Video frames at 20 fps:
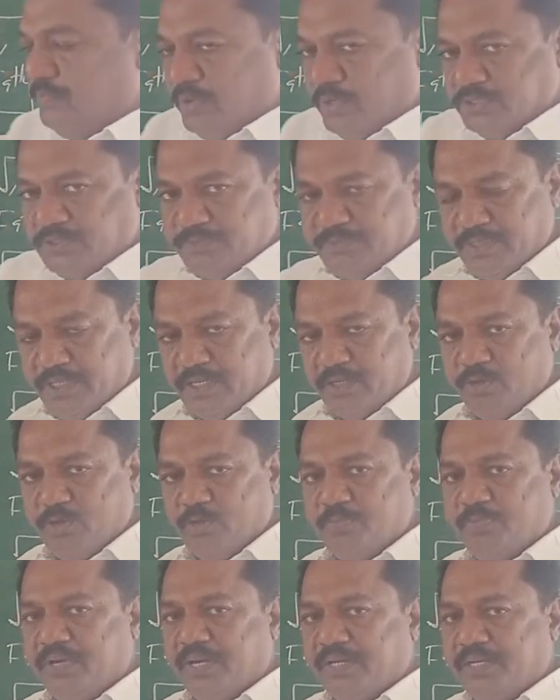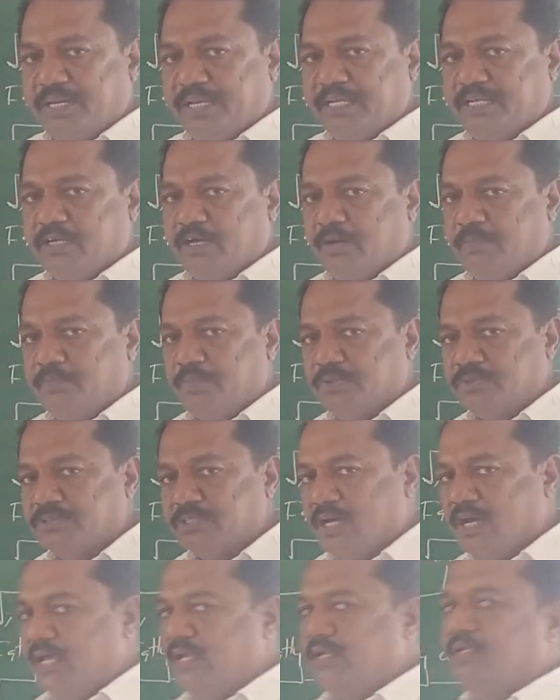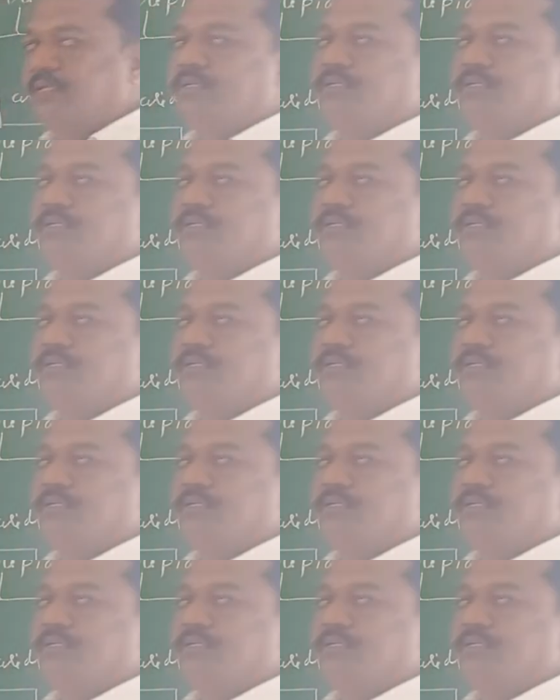phosphorus group containing compounds or